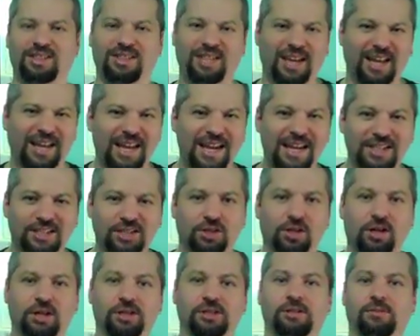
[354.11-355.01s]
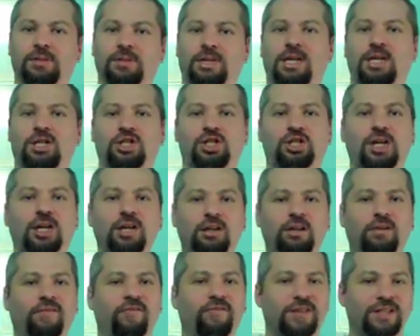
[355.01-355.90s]
Today is an awesome day.
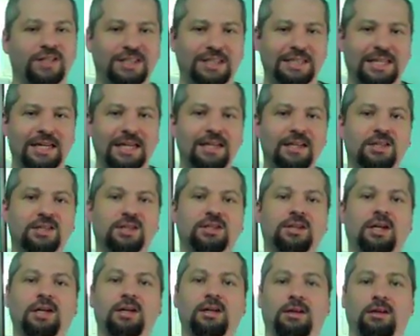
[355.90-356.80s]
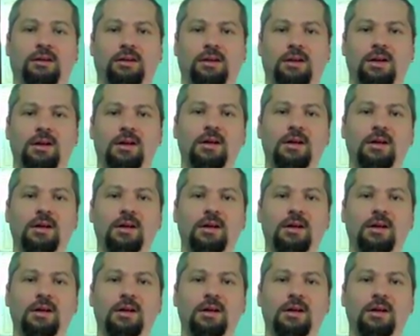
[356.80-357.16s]
Shake your fist, get excited.